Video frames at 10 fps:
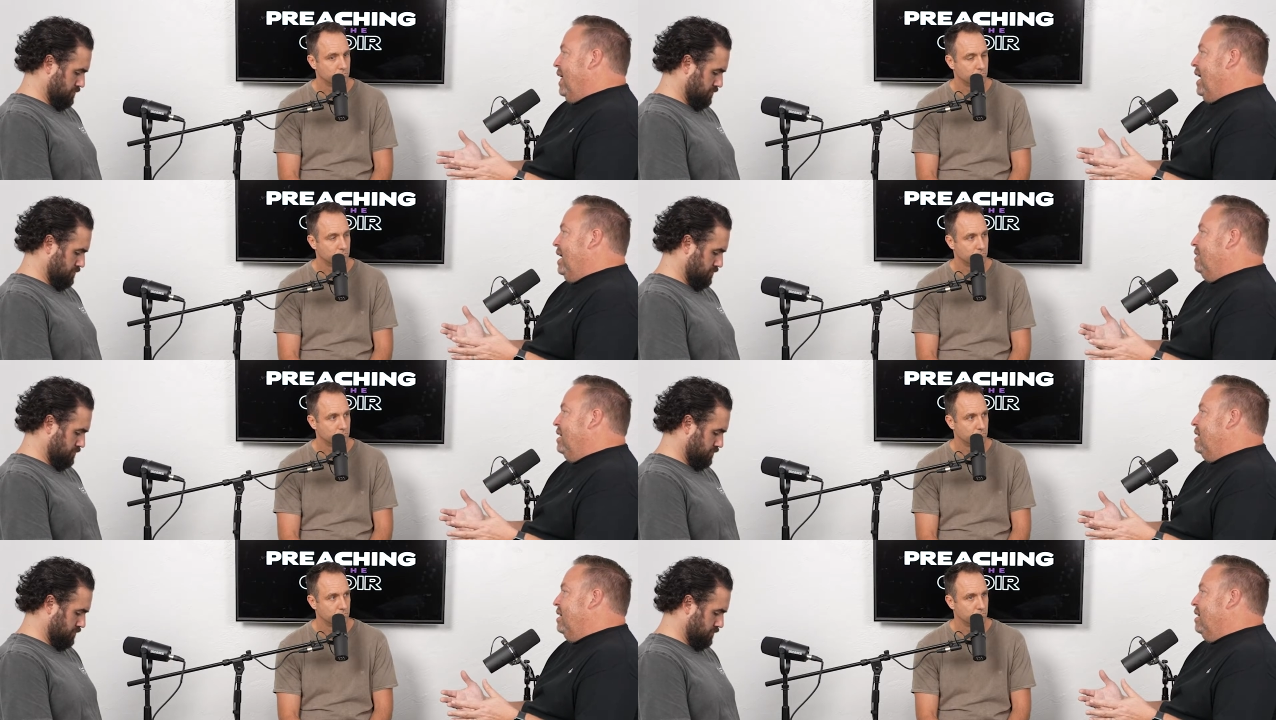Speaker 1: And
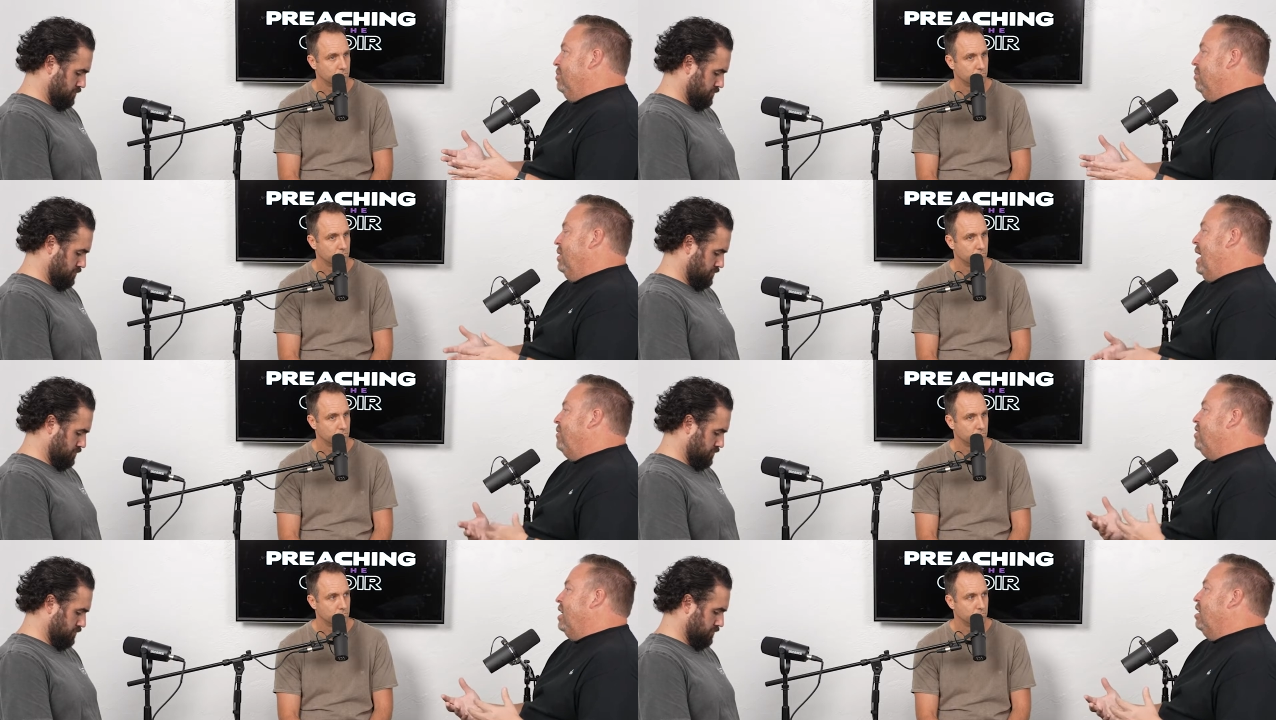then um,
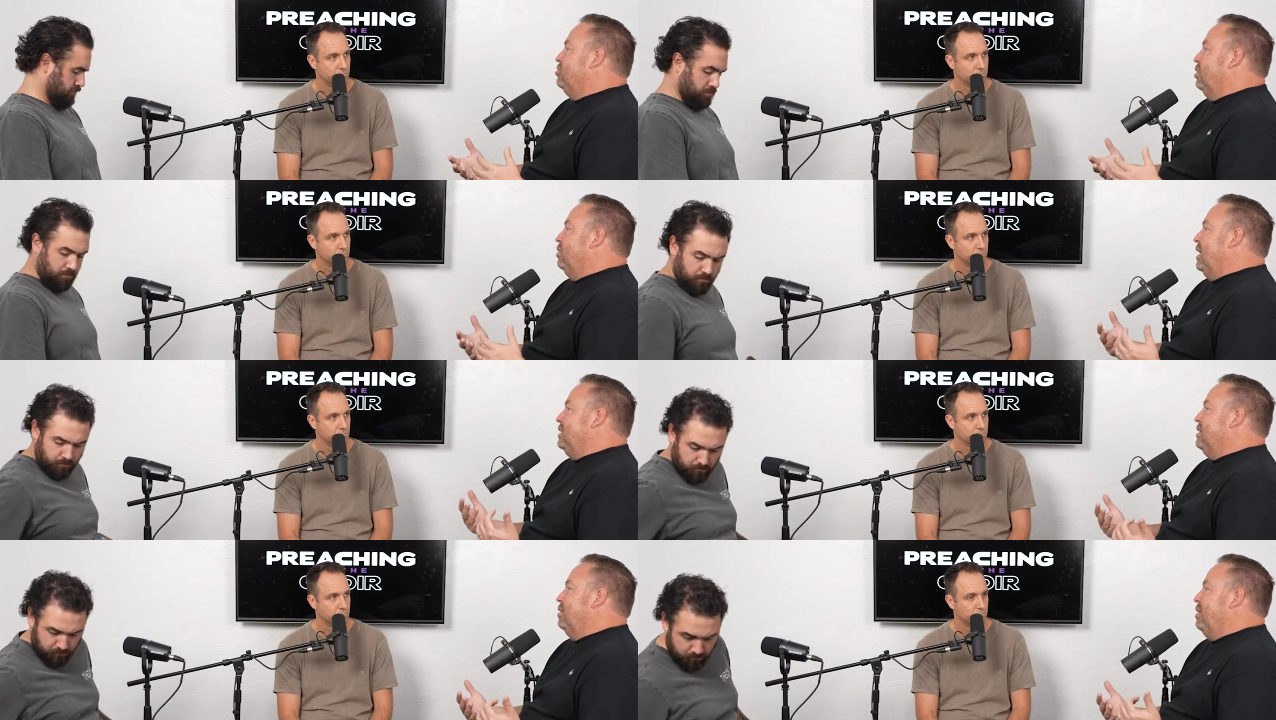after that, also I would like to
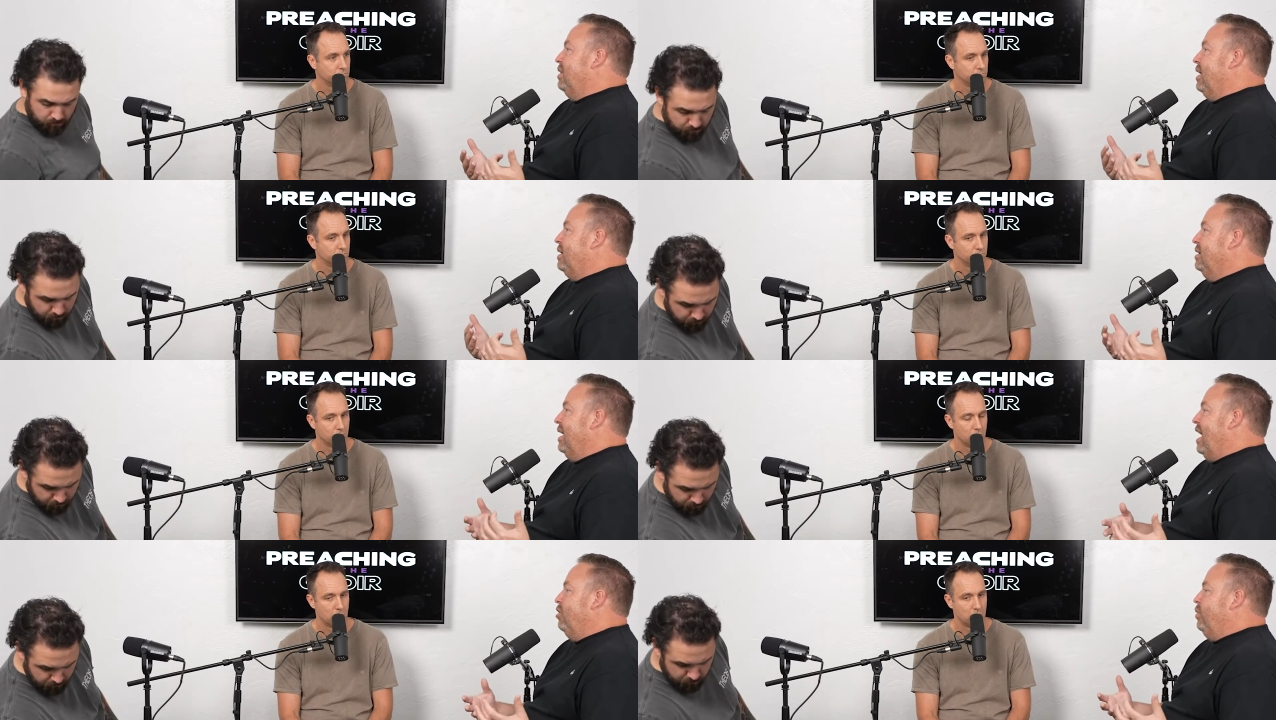talk about like
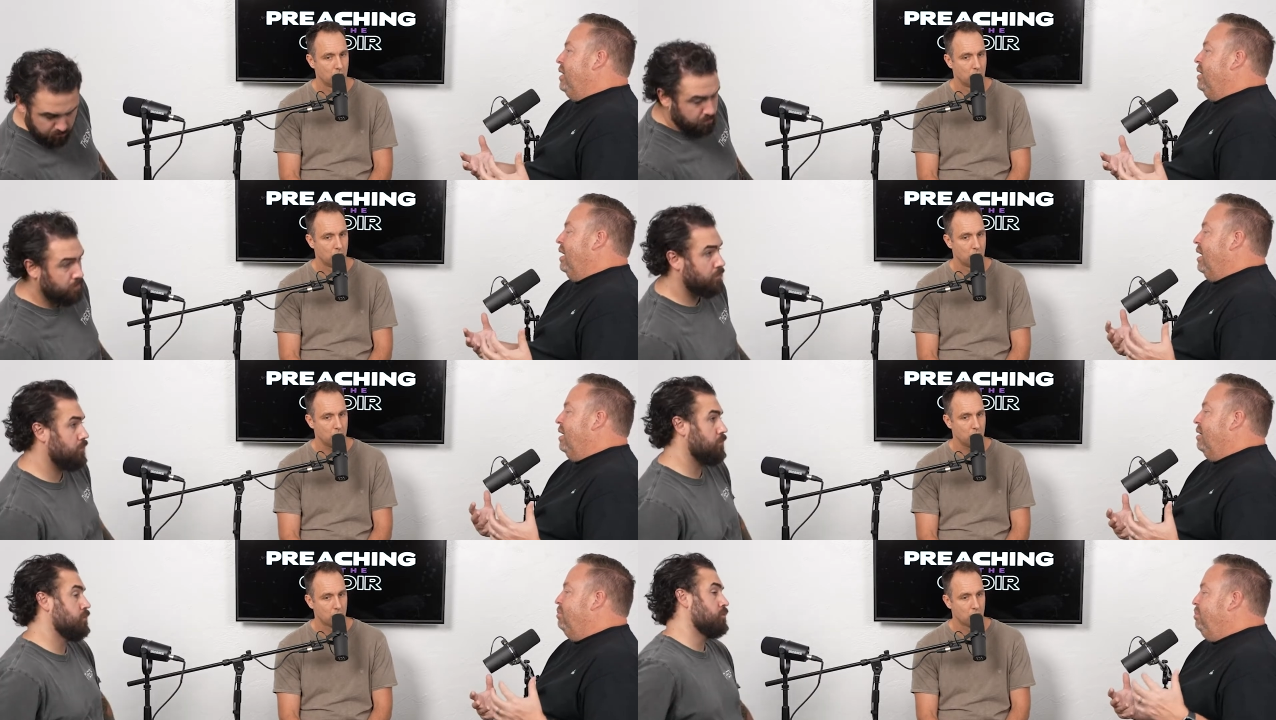how do we
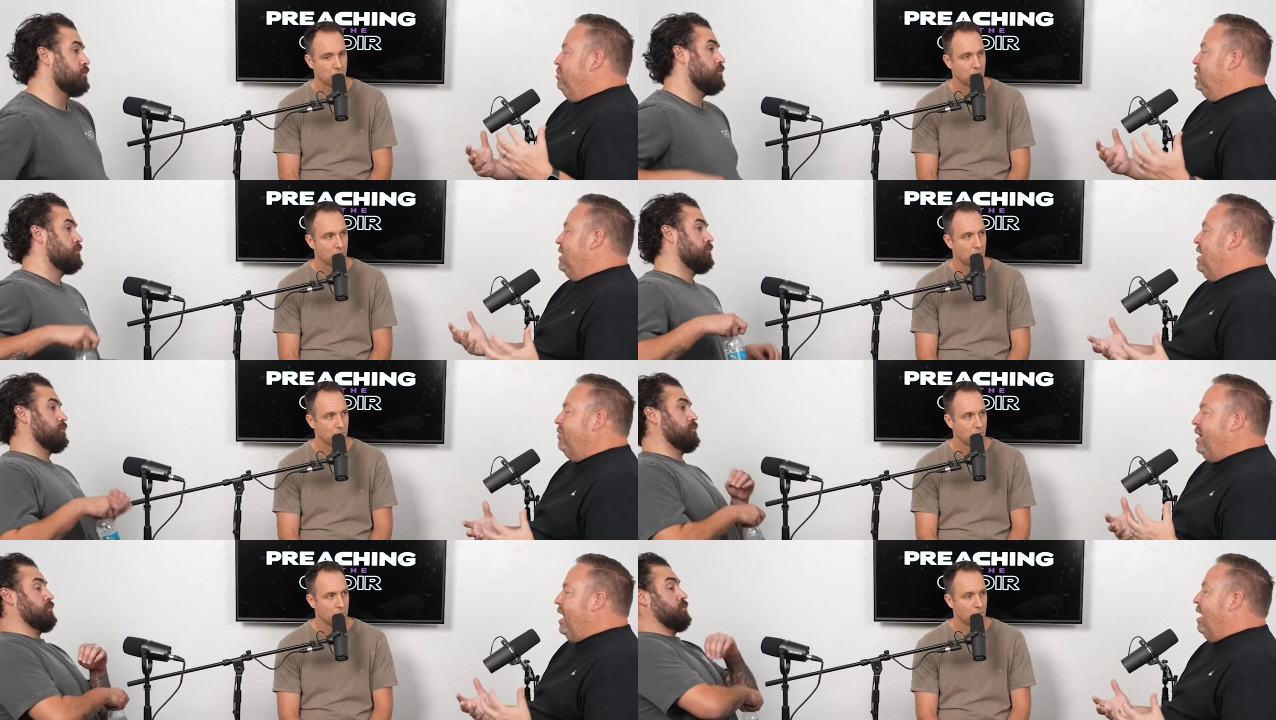just
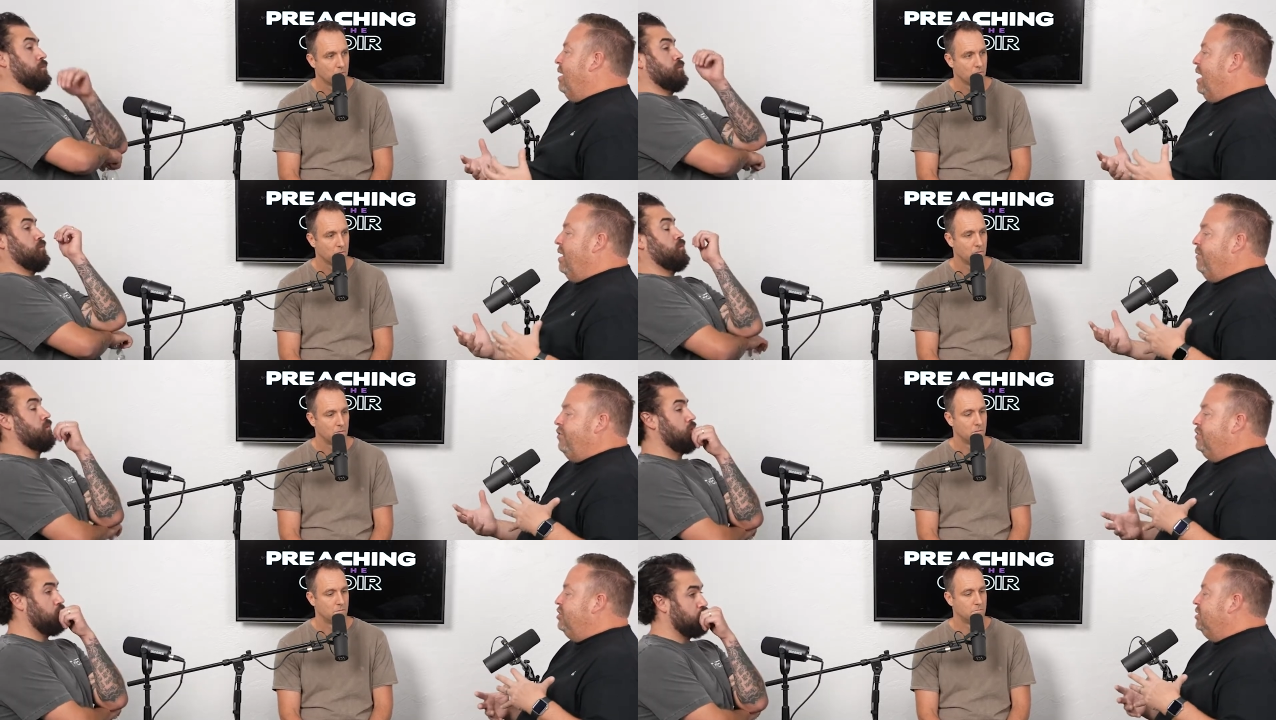every
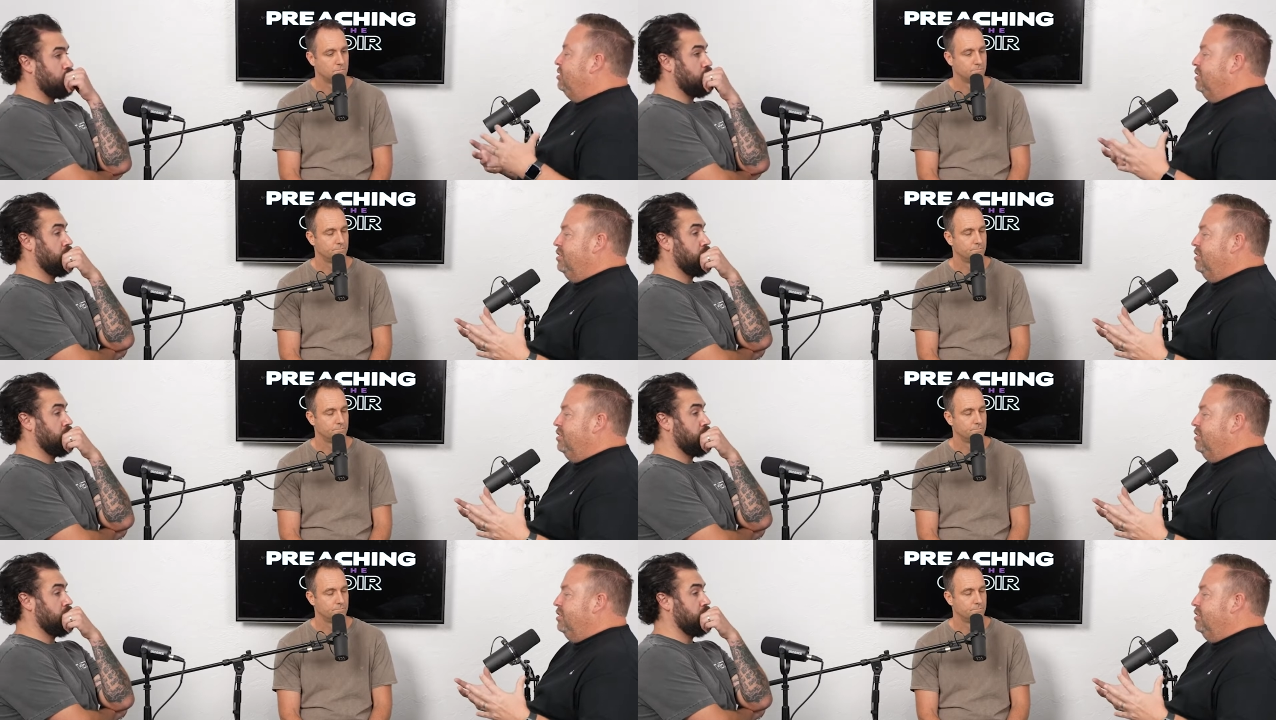average